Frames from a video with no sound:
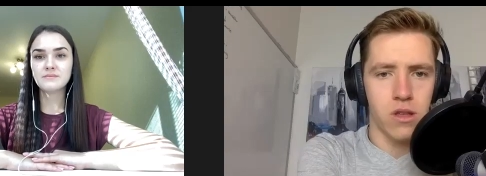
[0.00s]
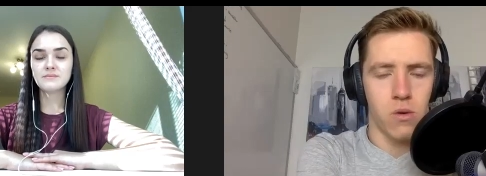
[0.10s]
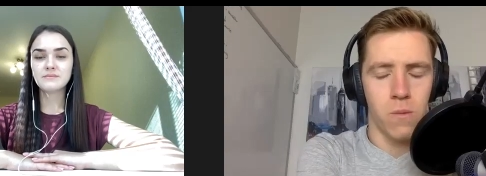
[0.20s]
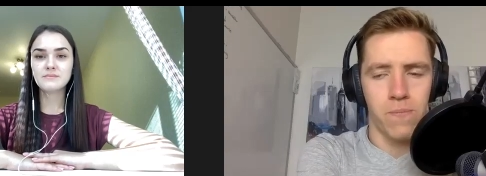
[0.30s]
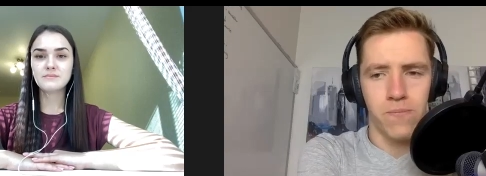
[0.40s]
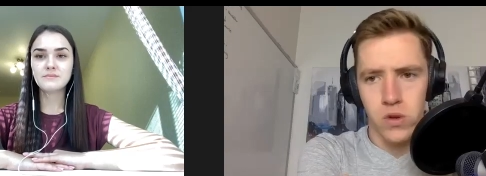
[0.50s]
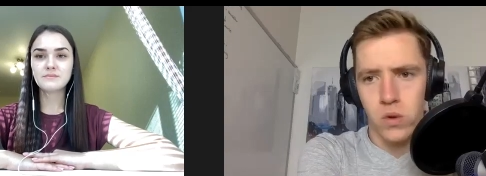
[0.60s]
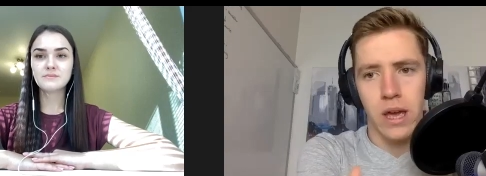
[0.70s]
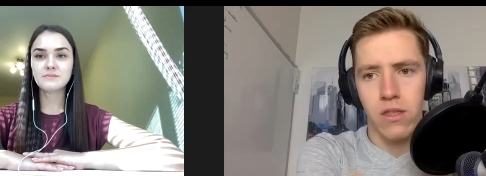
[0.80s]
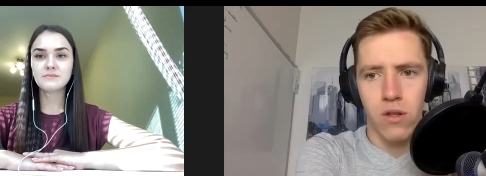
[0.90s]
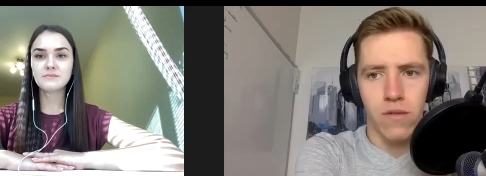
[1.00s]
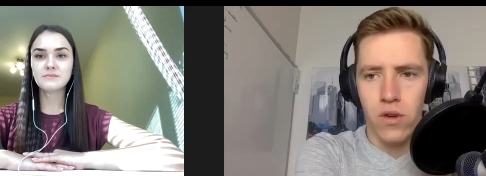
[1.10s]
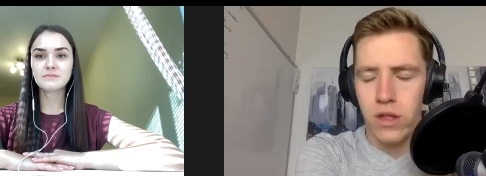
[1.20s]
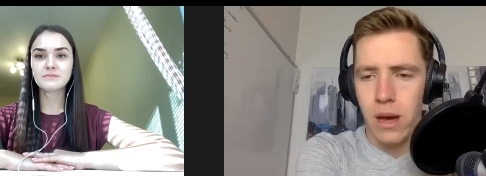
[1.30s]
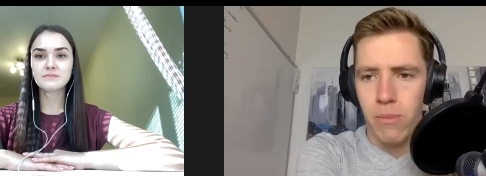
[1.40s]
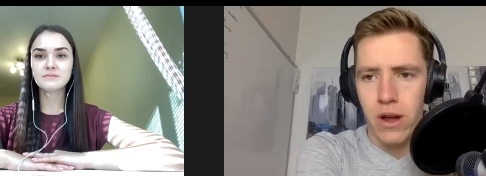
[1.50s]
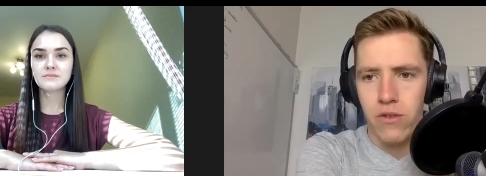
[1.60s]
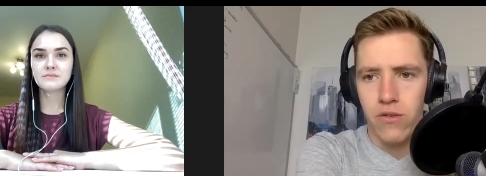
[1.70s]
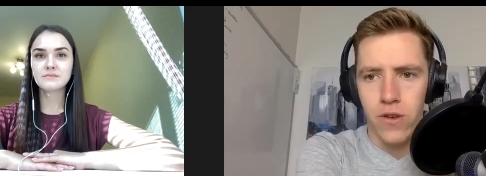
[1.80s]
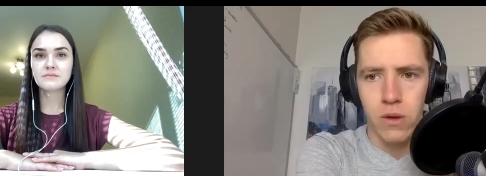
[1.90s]
Speaker 1: to to get those first couple
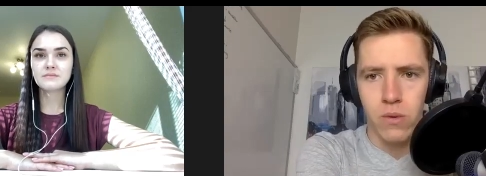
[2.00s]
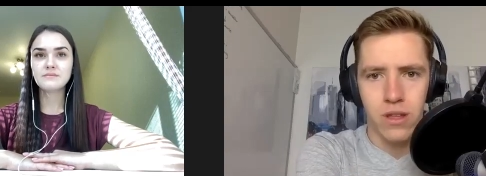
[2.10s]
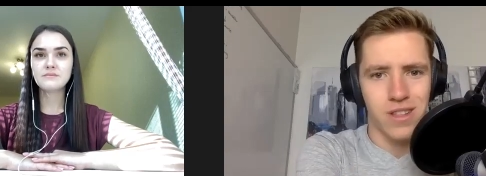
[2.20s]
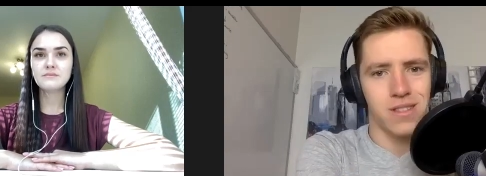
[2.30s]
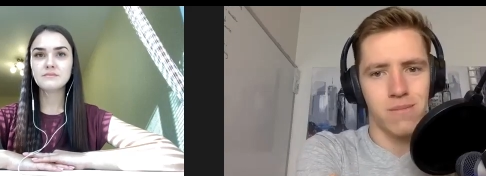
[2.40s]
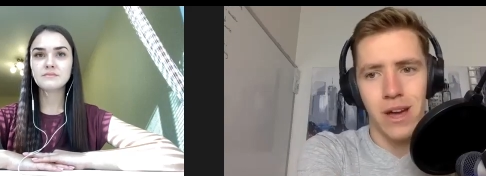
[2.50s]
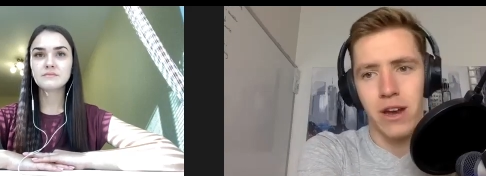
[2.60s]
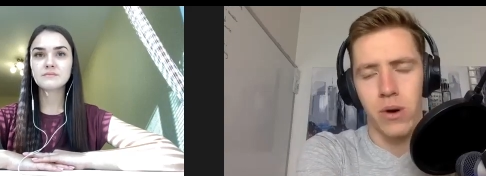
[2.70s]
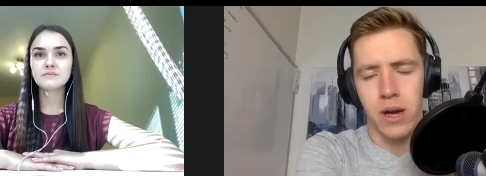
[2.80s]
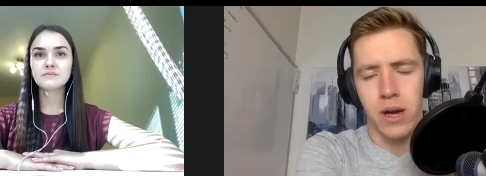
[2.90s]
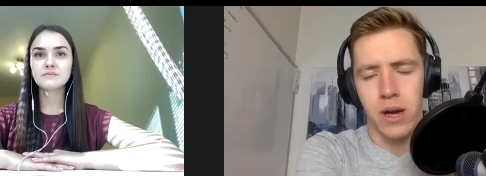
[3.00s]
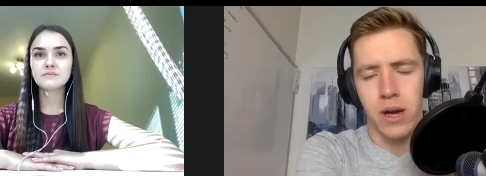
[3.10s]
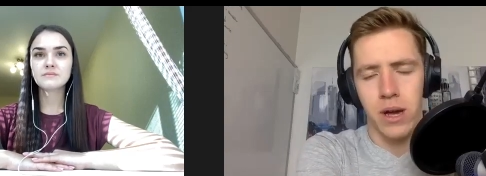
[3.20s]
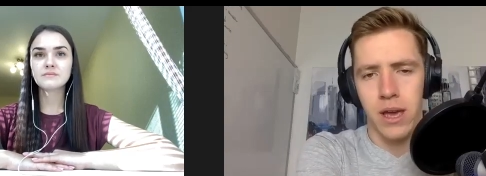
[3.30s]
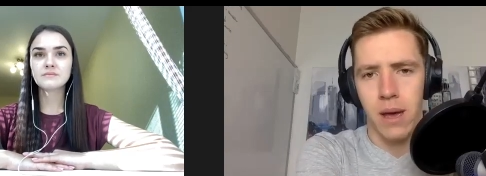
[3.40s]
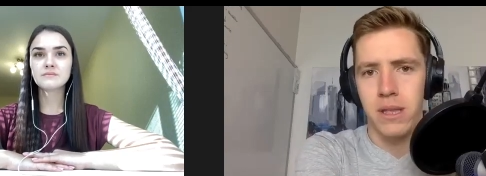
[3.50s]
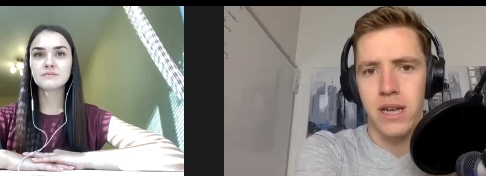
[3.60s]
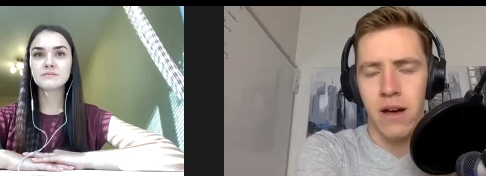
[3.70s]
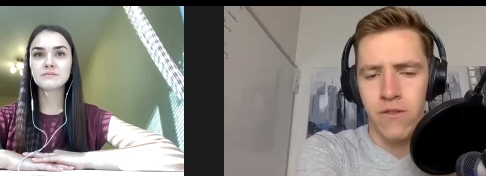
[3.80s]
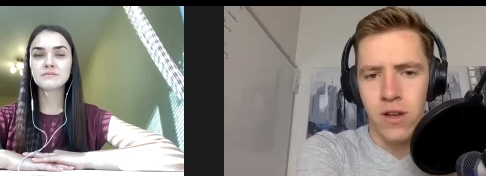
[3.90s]
hundred followers because I know it can
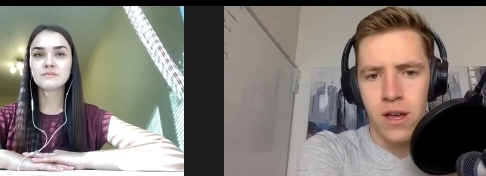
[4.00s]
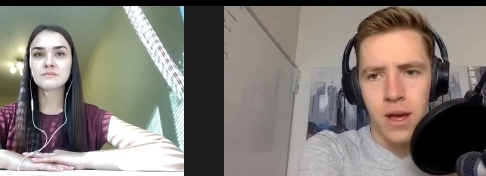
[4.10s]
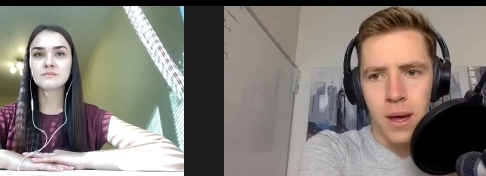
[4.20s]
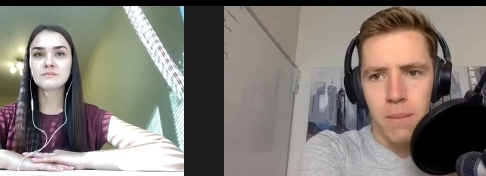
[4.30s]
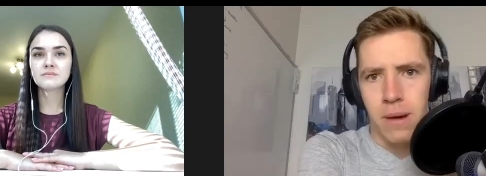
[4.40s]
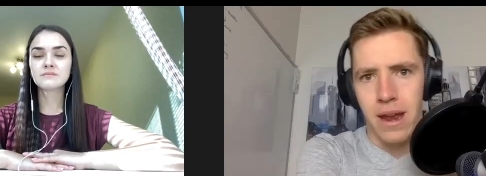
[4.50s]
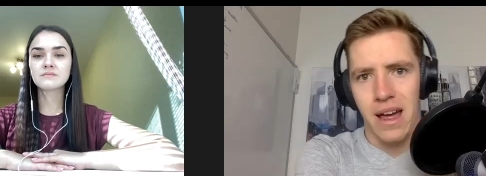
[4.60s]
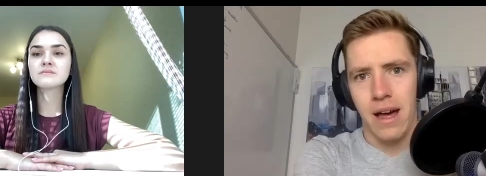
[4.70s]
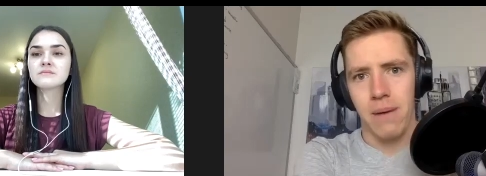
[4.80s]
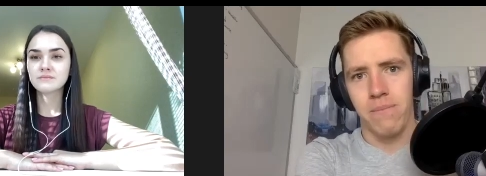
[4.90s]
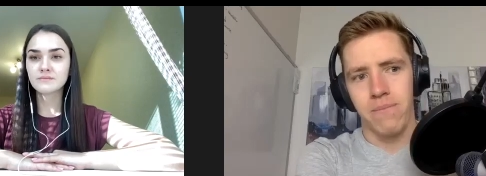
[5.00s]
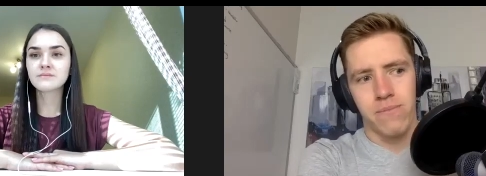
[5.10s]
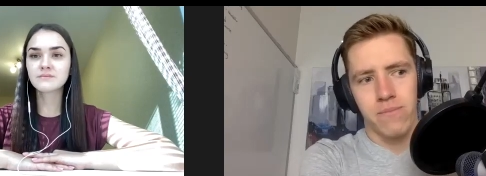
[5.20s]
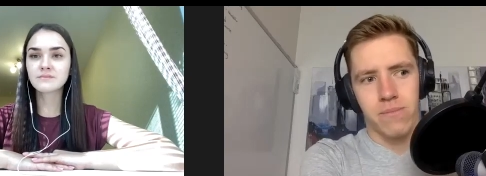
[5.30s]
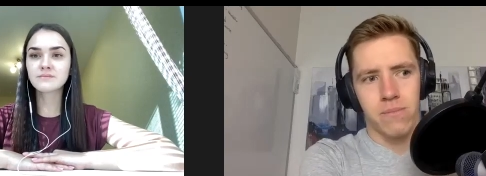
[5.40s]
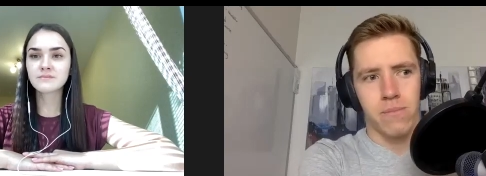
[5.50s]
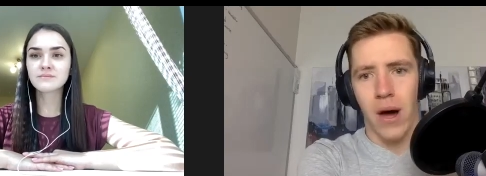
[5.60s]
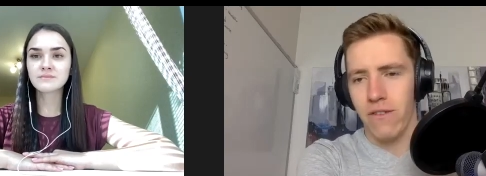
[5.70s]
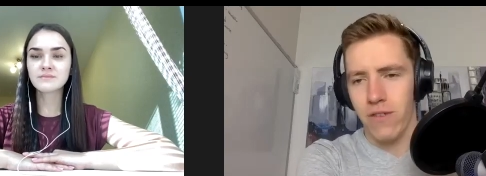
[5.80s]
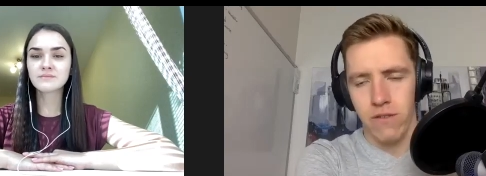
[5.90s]
be tough, but um,
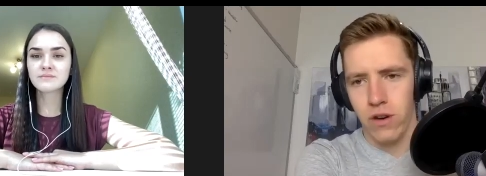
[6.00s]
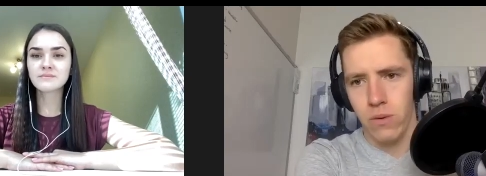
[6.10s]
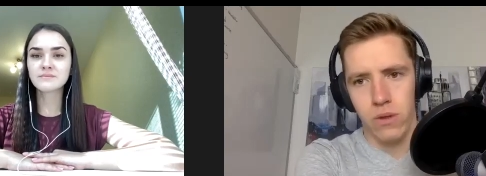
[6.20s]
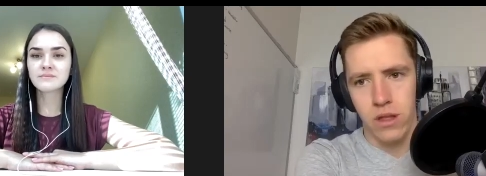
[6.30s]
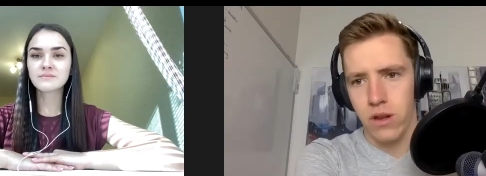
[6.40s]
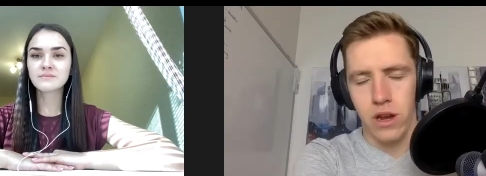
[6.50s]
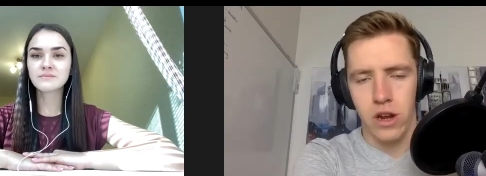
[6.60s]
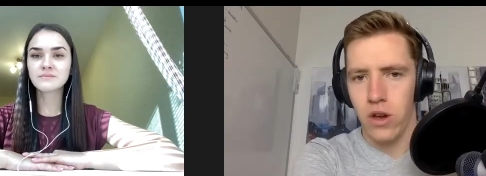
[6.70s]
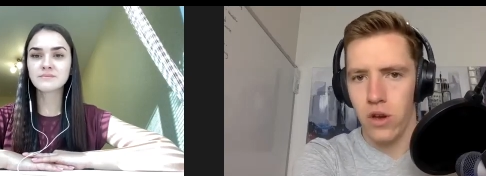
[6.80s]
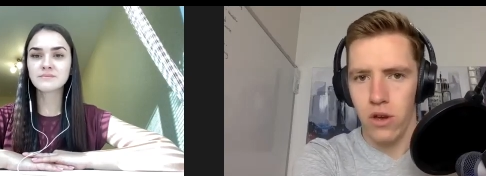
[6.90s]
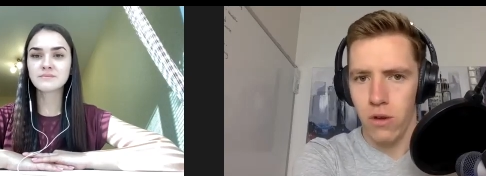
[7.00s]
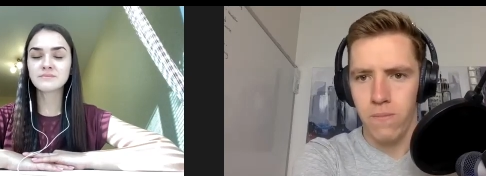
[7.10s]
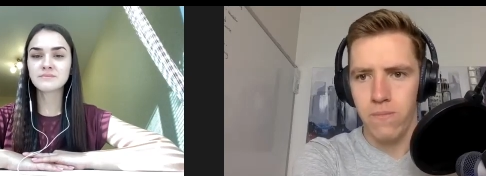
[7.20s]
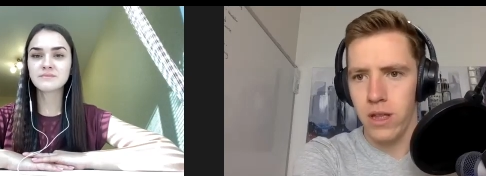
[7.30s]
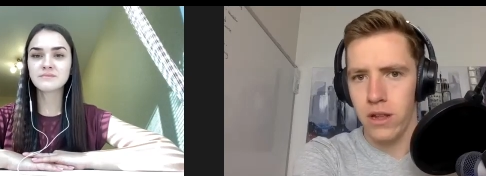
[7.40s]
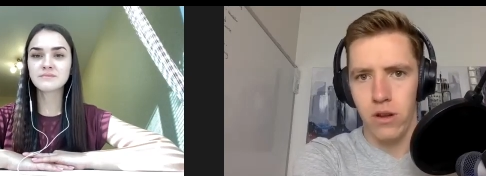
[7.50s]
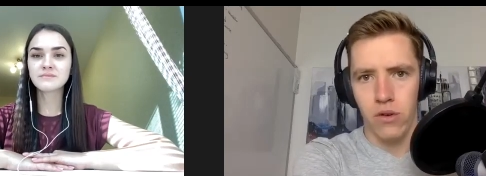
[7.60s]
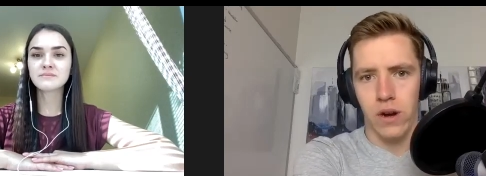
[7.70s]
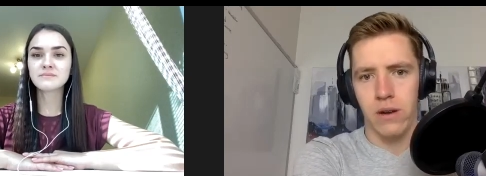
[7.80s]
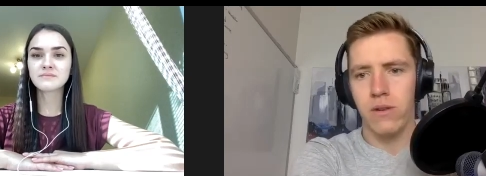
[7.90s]
buying fake followers is only going to hurt you in the long
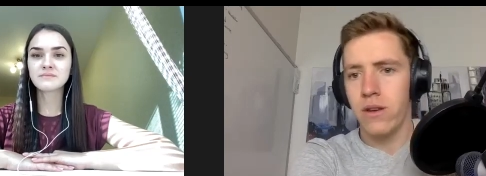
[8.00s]
run.